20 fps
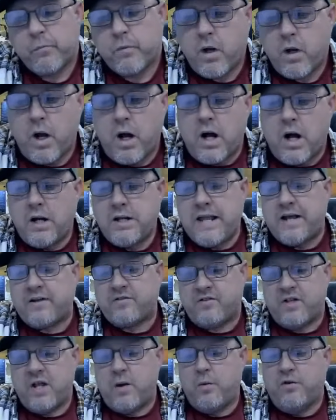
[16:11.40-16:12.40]

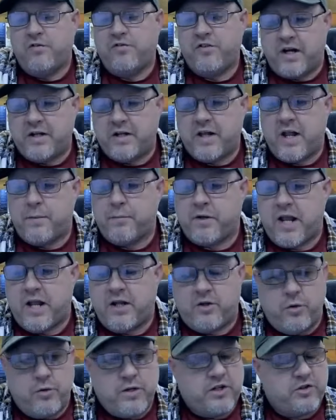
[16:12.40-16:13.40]
Yes, they will fit on the MK2.